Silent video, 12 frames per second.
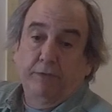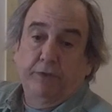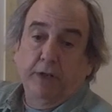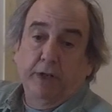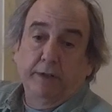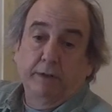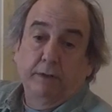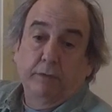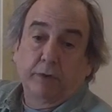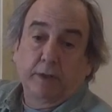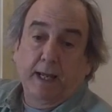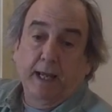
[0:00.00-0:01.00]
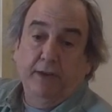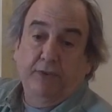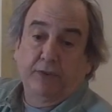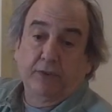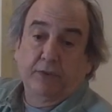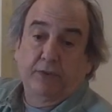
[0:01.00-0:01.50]
done for
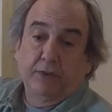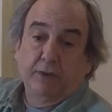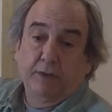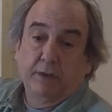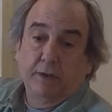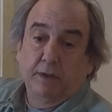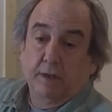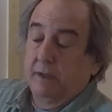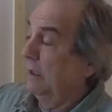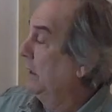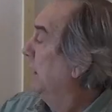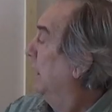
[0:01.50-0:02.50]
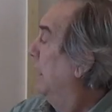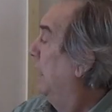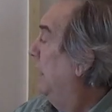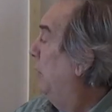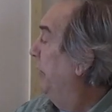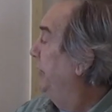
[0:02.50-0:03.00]
cases.
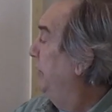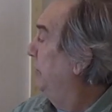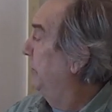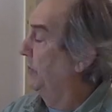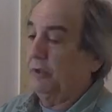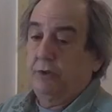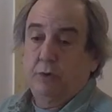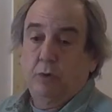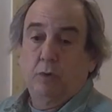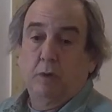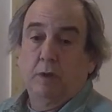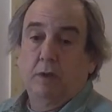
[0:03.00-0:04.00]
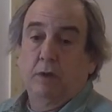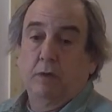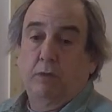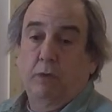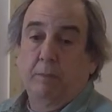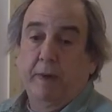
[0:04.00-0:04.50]
I want you to do
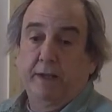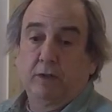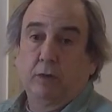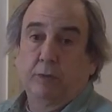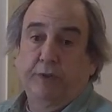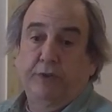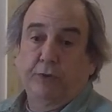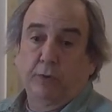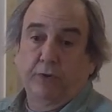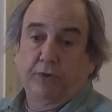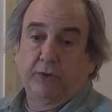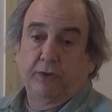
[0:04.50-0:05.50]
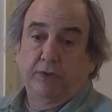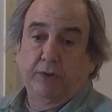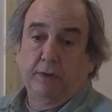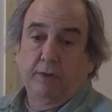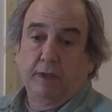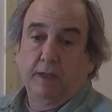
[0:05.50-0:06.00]
for medical resources.
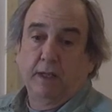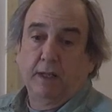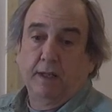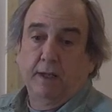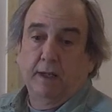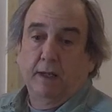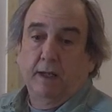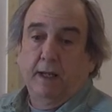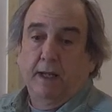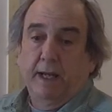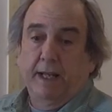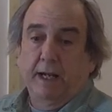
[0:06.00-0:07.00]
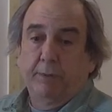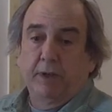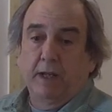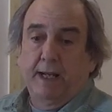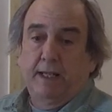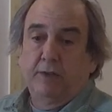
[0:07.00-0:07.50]
And I would
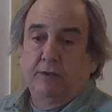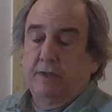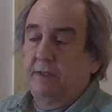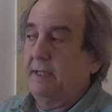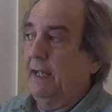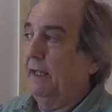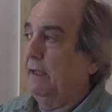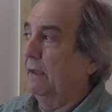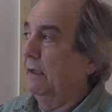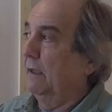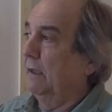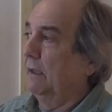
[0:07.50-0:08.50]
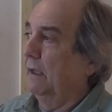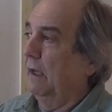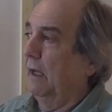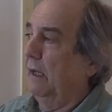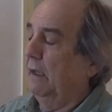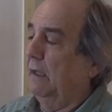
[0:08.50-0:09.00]
like you to take,
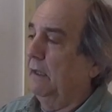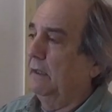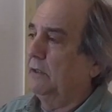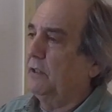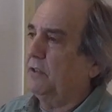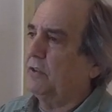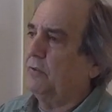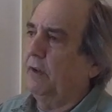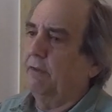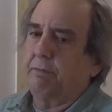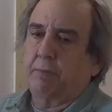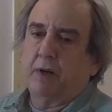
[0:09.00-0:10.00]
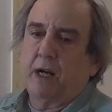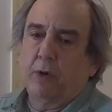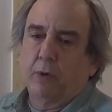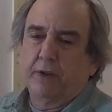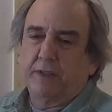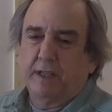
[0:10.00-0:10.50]
just sort of
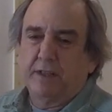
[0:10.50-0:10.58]
prioritize.